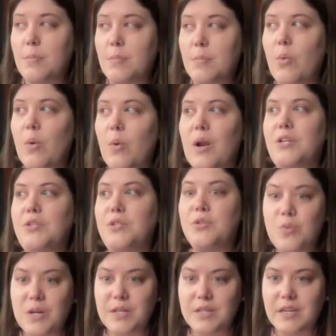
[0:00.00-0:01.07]
But what I
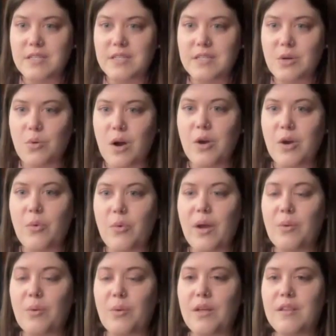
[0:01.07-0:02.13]
do want the kids to walk
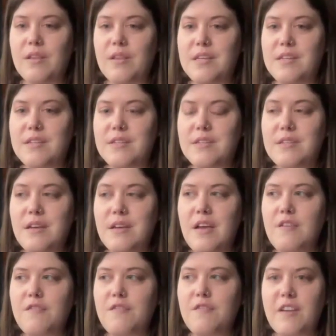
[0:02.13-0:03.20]
away with is
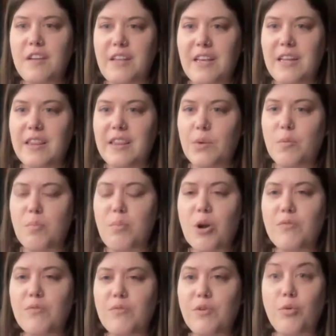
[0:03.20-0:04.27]
feeling like they were
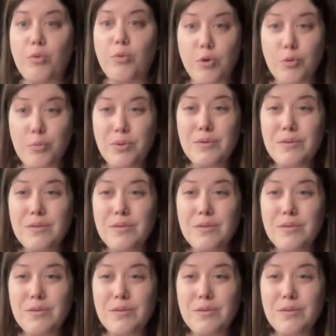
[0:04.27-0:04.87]
part of a group,